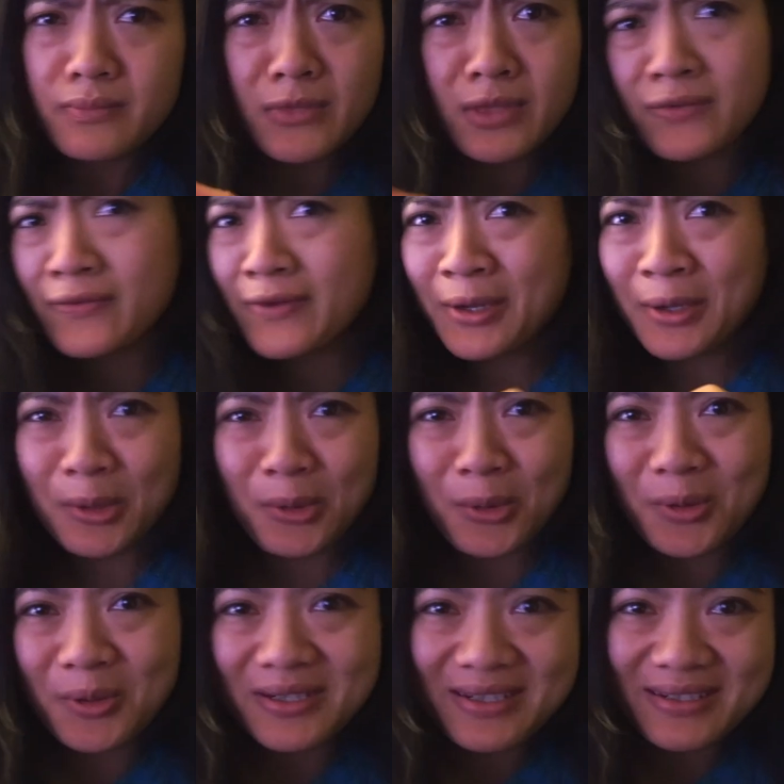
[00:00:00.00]
If I had
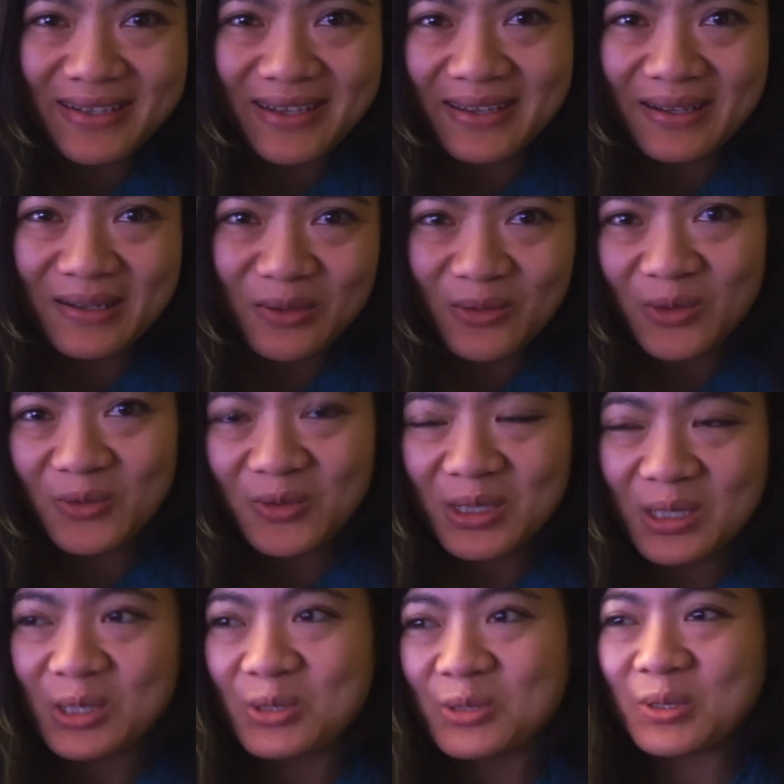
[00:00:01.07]
already taken it
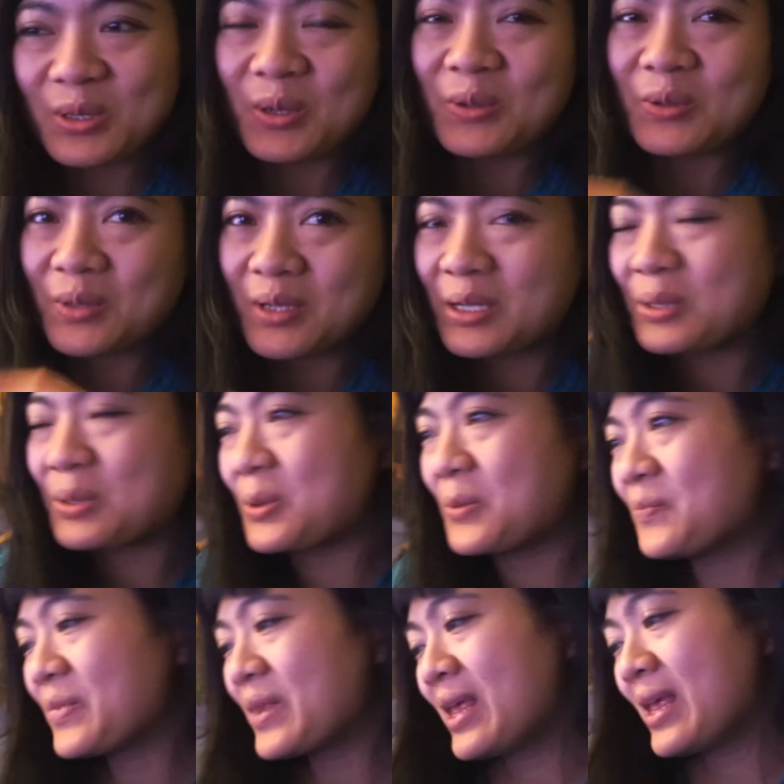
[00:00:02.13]
15 years ago, I don't know.
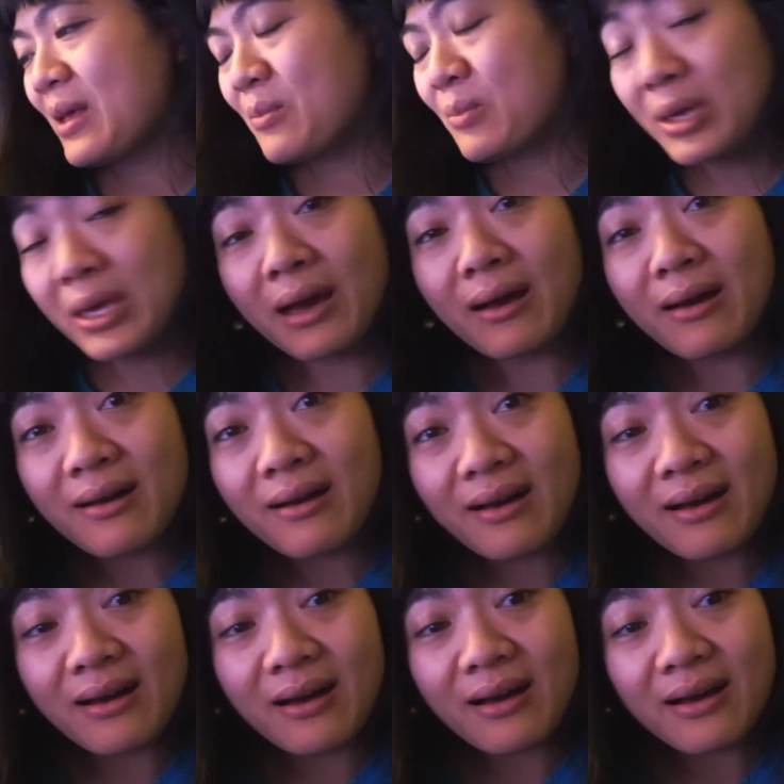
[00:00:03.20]
But yeah,
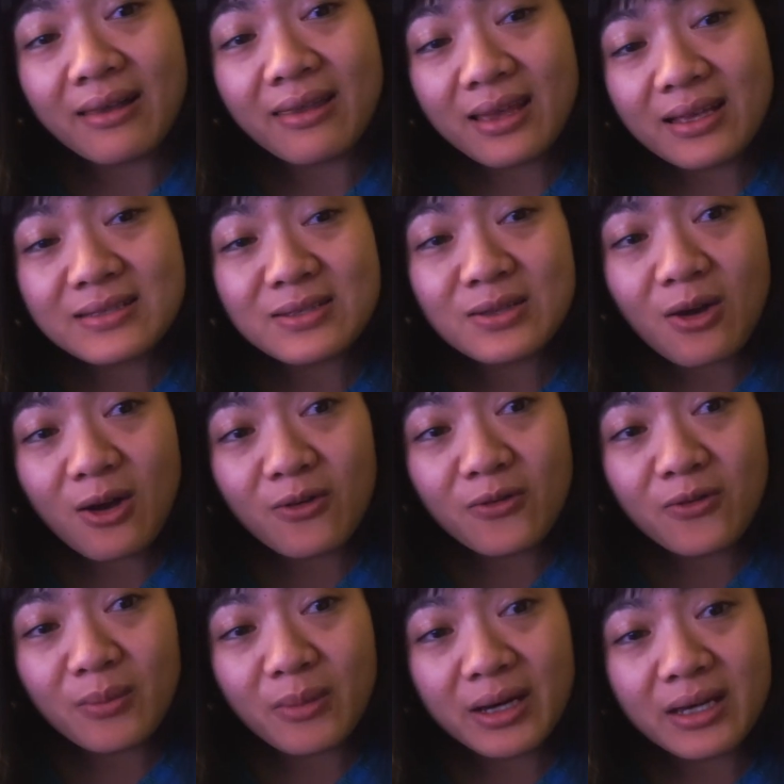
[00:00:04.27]
uh, that's
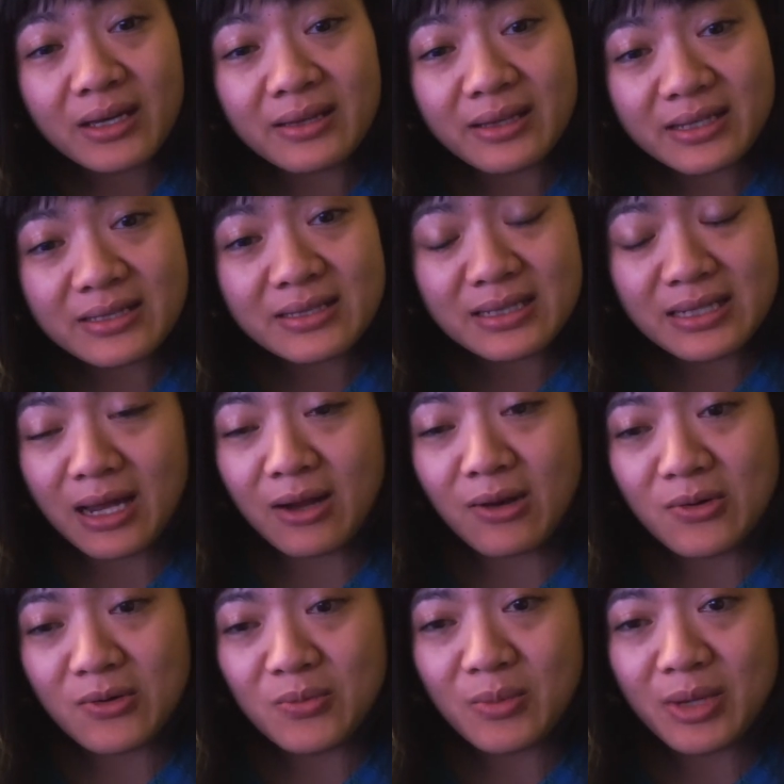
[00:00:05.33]
off my list
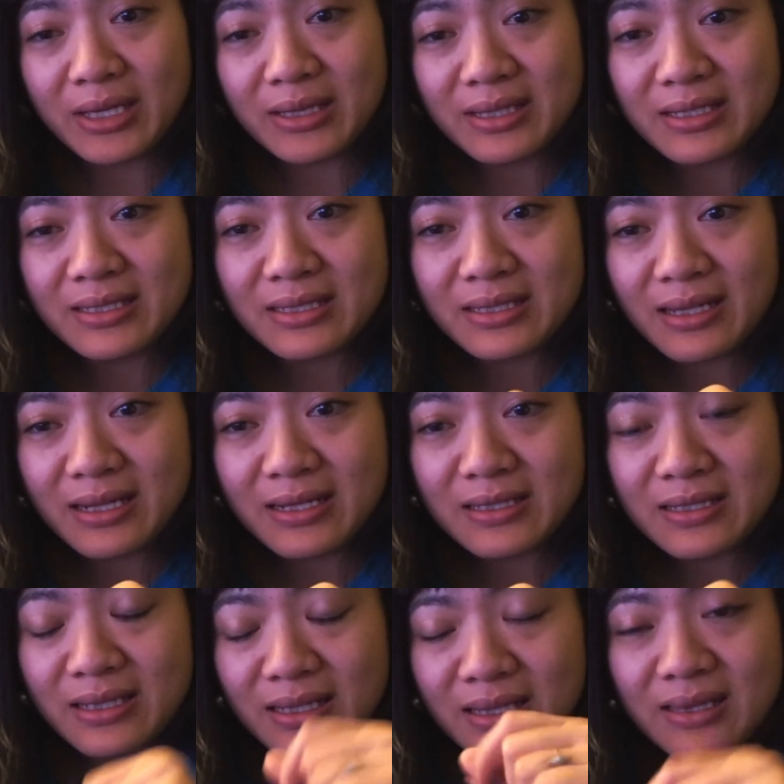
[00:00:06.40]
now. My list that has
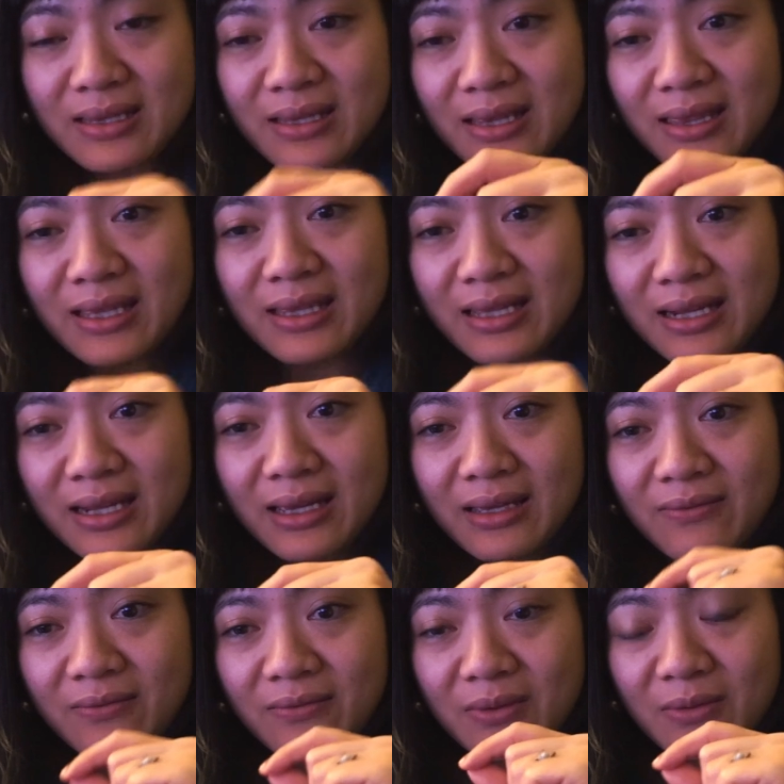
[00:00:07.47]
the, the thing that
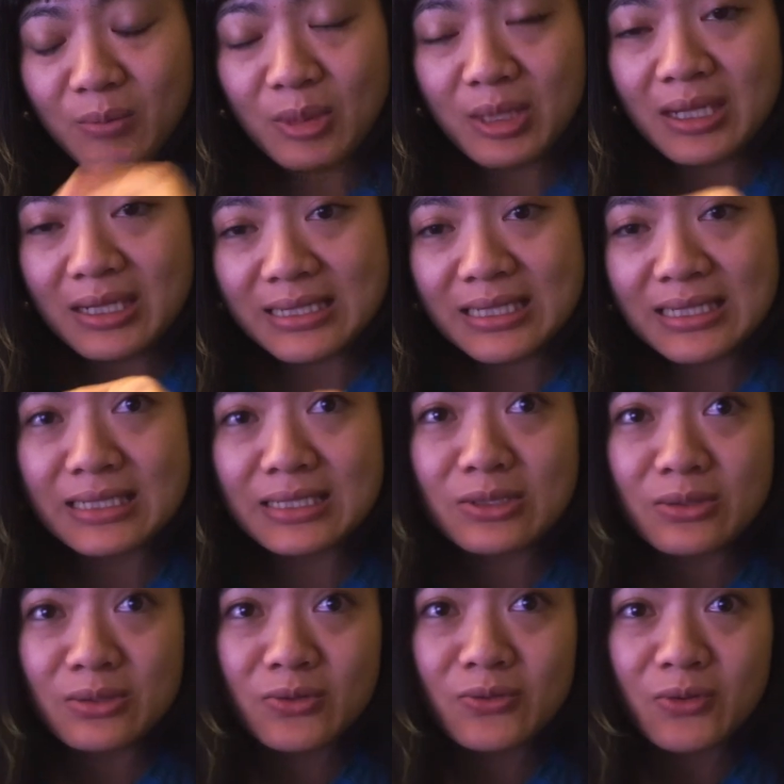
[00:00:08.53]
I've been intending
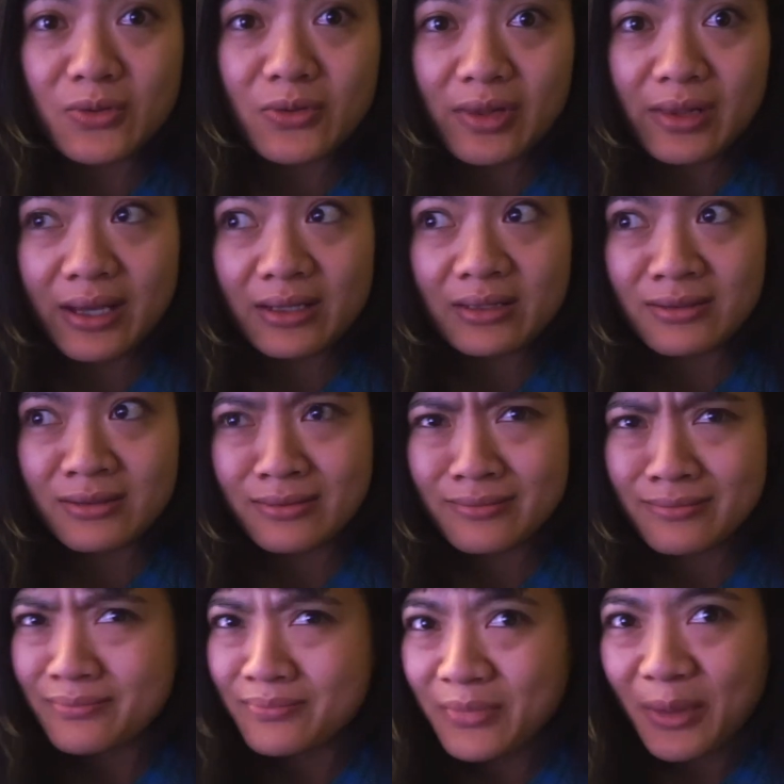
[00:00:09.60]
to do for the last
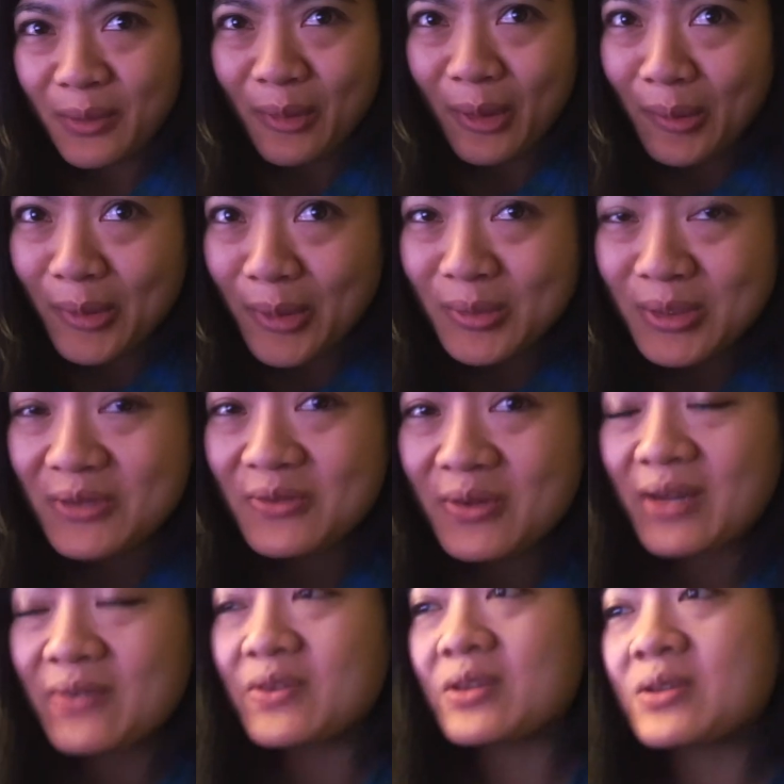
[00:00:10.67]
probably
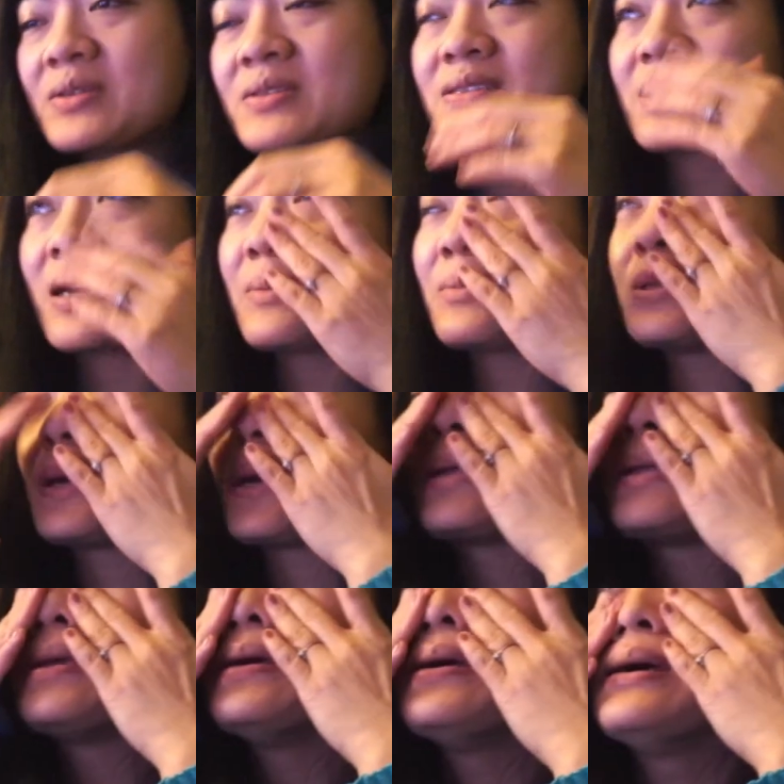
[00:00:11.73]
five years. I'm
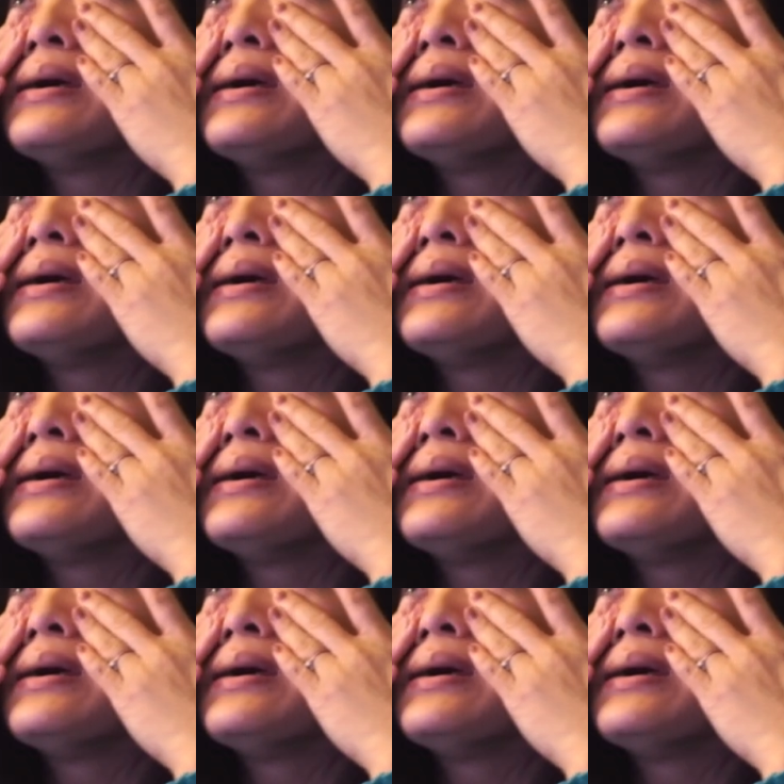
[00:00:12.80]
done.